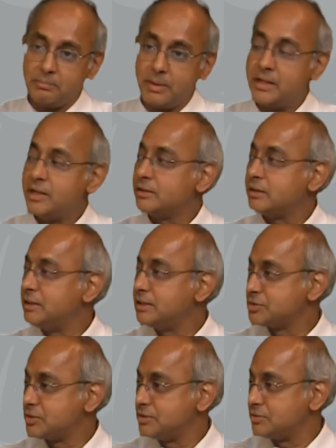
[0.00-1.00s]
Many other
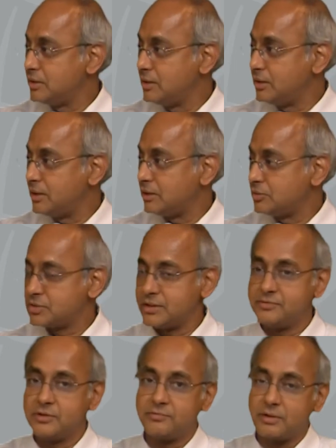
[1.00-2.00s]
industries in India
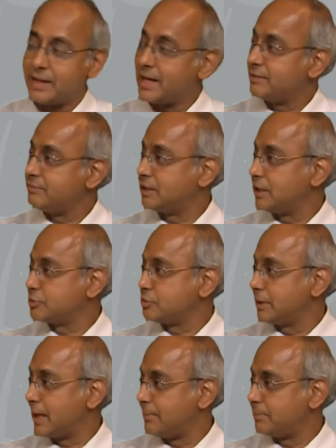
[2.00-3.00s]
suffered for a lack of
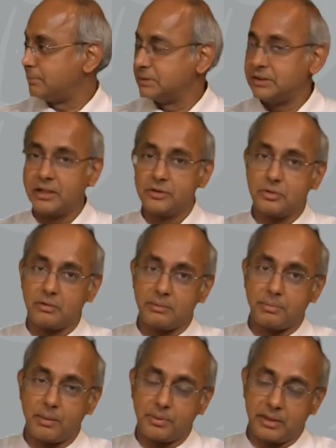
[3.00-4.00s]
intellectual capital, intellectual
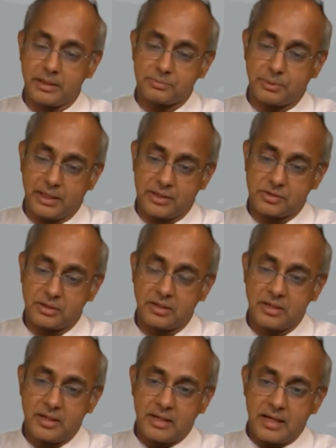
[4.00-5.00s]
property rights protection,
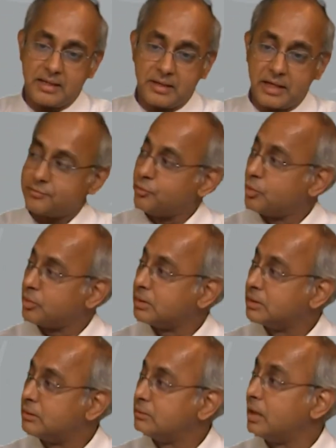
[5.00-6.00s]
and therefore
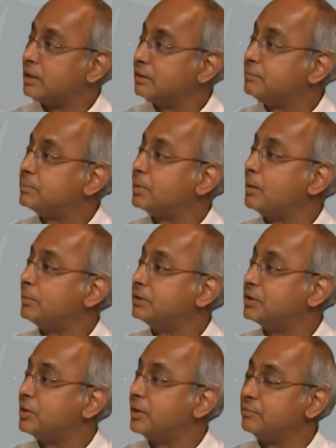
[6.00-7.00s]
could not even probably
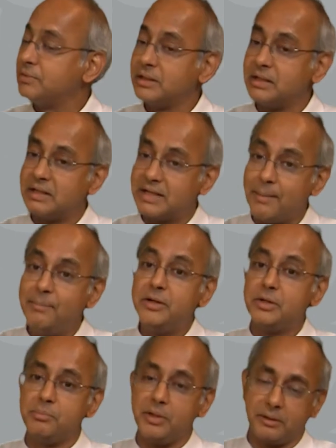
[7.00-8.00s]
did not even come
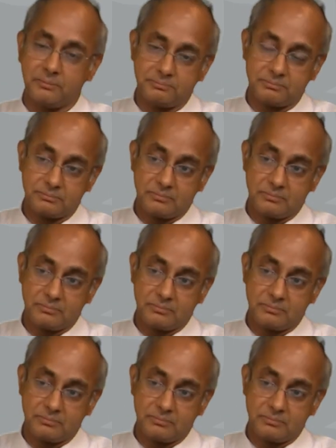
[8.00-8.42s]
into being.